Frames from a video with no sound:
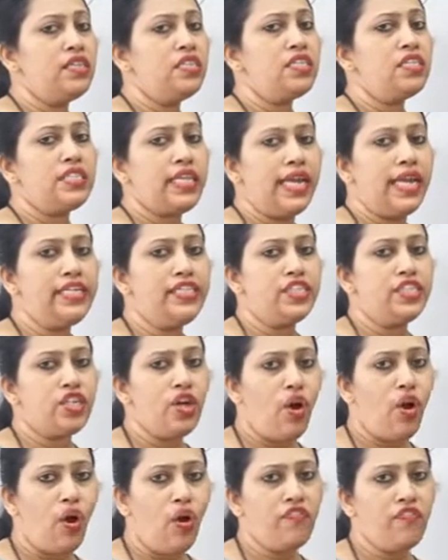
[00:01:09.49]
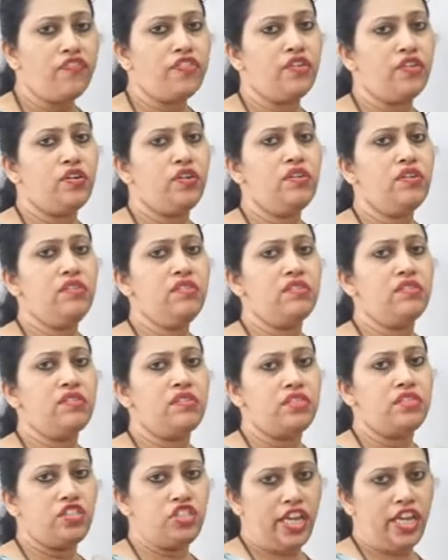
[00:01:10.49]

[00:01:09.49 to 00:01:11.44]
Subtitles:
the center of the